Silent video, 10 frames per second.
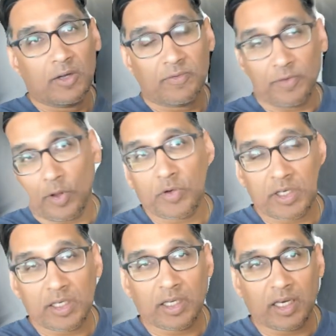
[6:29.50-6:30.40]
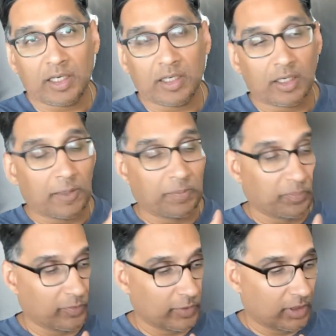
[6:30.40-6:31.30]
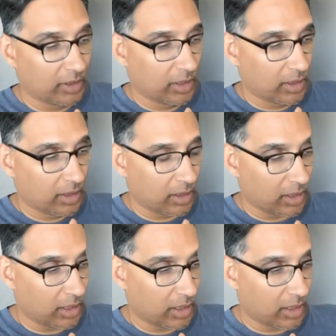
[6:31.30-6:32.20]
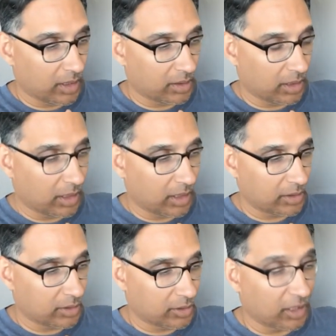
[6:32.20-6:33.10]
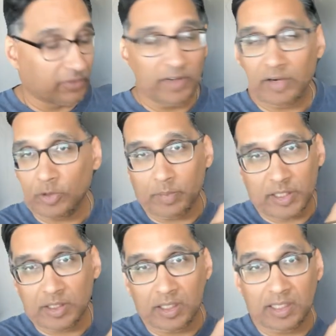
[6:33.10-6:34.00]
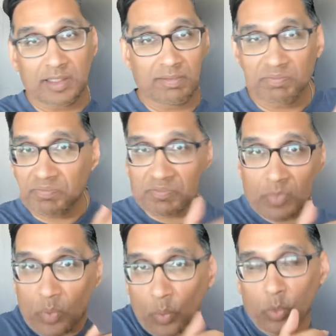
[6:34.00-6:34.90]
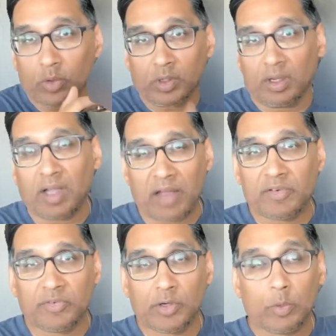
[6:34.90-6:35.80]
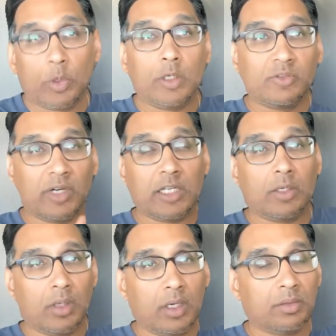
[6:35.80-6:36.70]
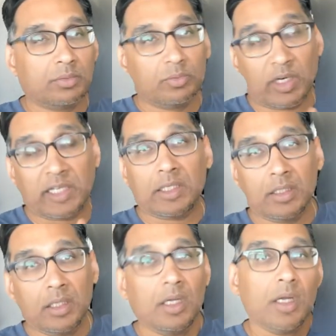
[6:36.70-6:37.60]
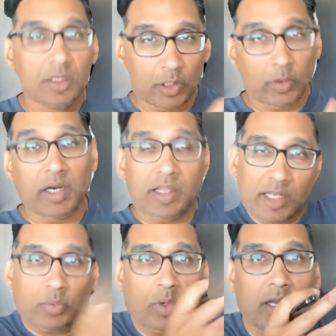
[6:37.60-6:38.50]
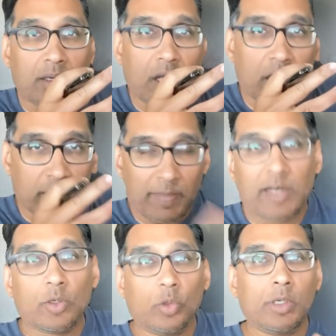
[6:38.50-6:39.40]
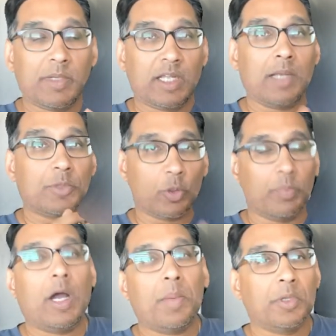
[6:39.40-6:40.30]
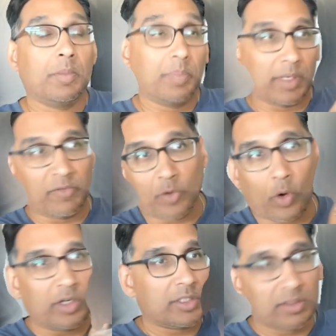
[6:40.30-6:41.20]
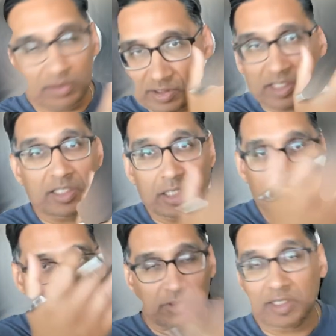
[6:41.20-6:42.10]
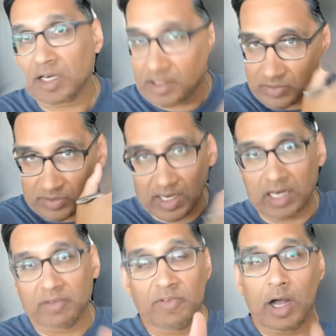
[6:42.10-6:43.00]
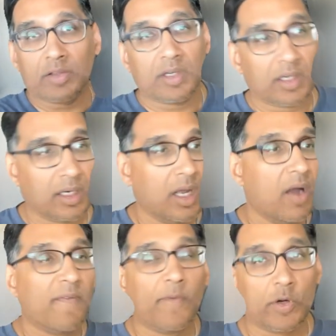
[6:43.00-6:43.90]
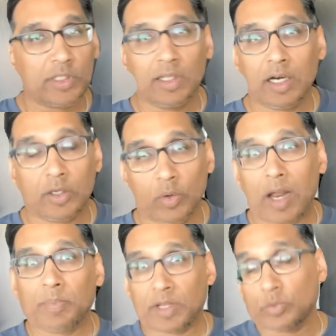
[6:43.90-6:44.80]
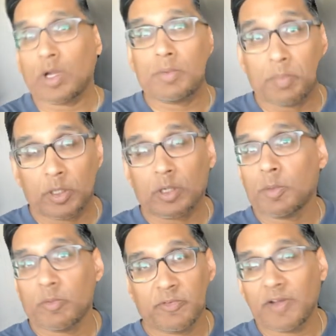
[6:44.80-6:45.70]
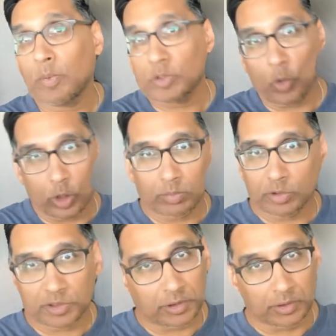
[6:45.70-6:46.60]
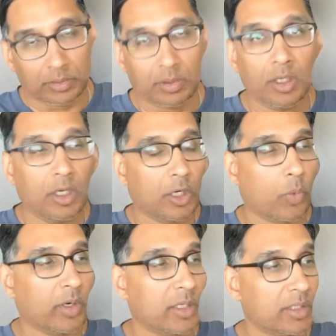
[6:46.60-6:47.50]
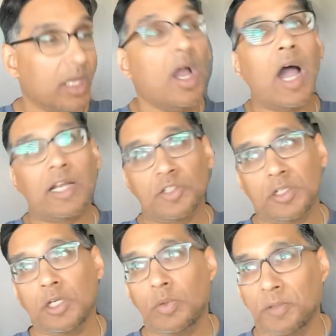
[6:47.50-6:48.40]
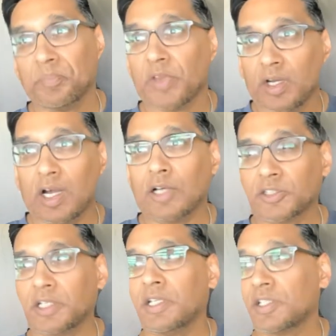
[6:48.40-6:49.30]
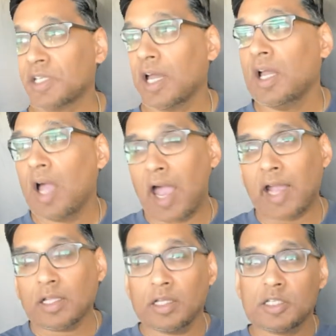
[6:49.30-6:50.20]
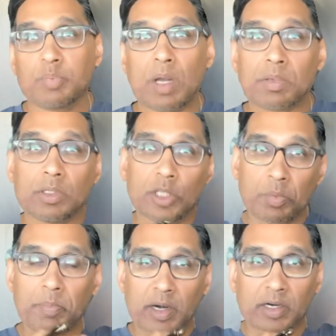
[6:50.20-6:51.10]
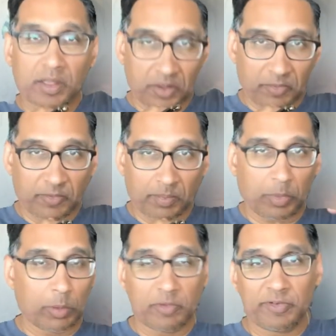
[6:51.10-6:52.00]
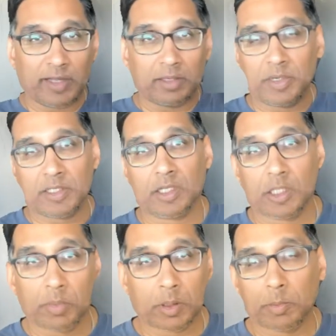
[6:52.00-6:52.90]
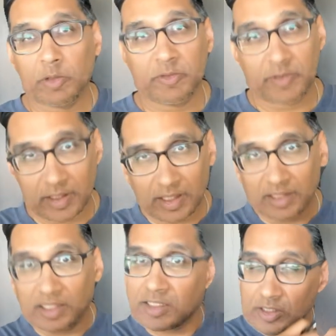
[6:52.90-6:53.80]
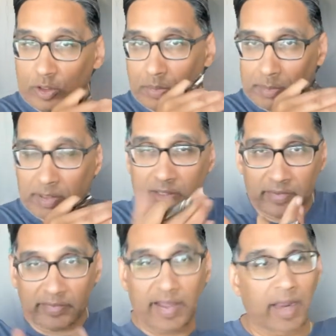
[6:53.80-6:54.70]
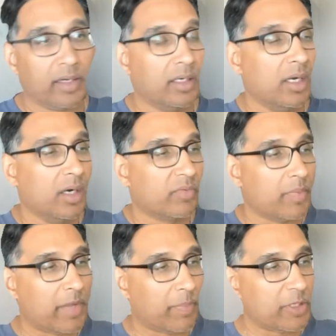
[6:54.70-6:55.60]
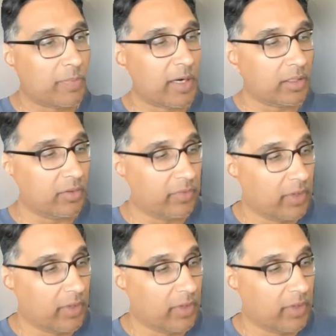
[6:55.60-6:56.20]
Filoni and Jon Favreau basically were having free reign to create it. And that's why The Mandalorian became so popular. But of course, Disney's executives getting involved in it forced a lot of crap. That's why the Book of Boba Fett was horrible too, quite honestly. Actually, you know what? I'll say this. Yeah, Acolyte is probably a little bit better than the Boba Fett, basically the Book of Boba Fett. At least it's a little bit better than that from that perspective.